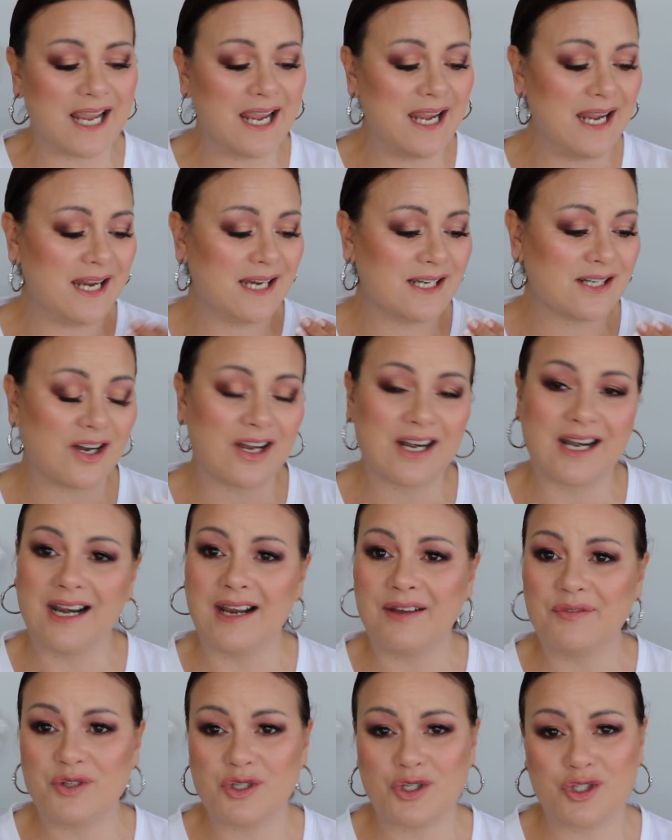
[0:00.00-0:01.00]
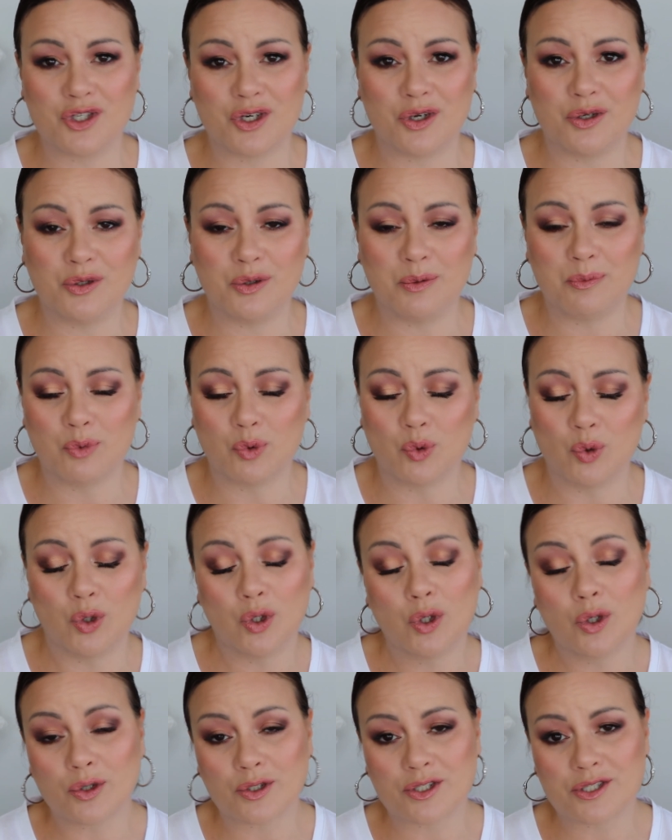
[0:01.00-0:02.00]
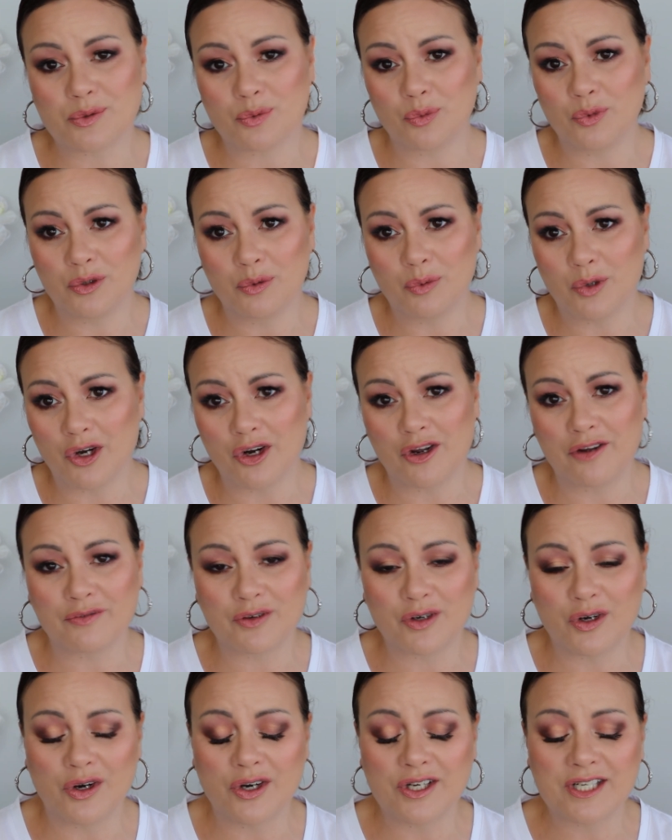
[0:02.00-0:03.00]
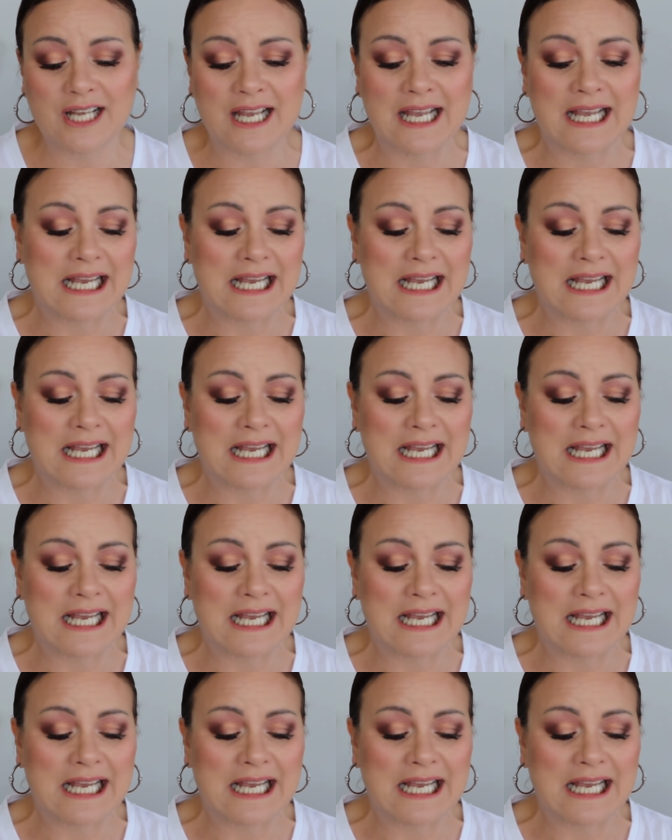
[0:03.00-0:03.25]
and I'd love to show you more looks with what I've got.